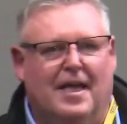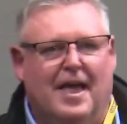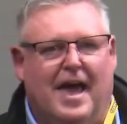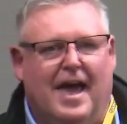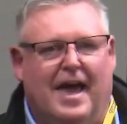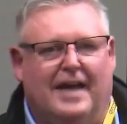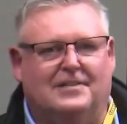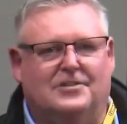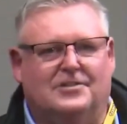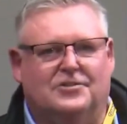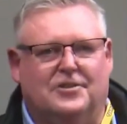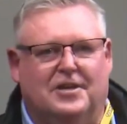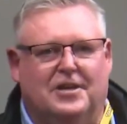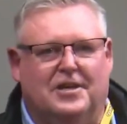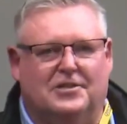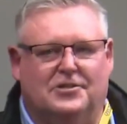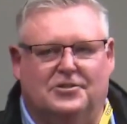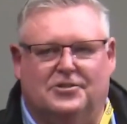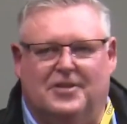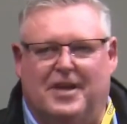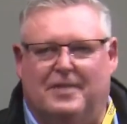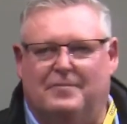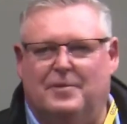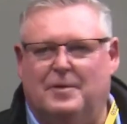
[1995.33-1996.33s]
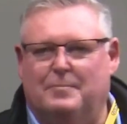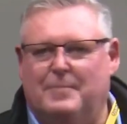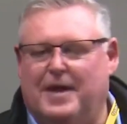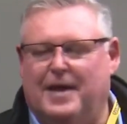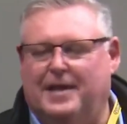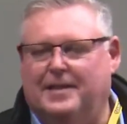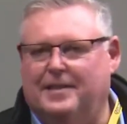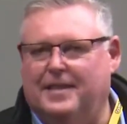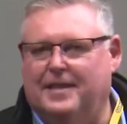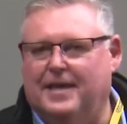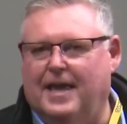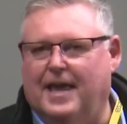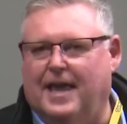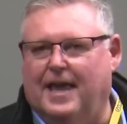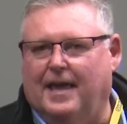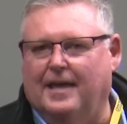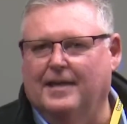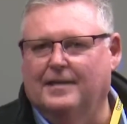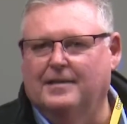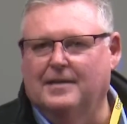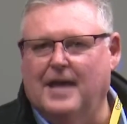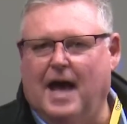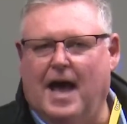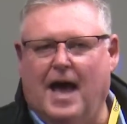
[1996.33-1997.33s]
At 6, 7 back there.
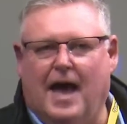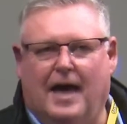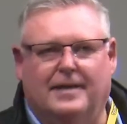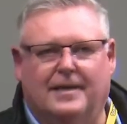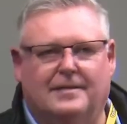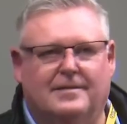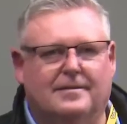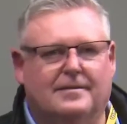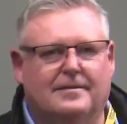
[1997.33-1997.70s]
8.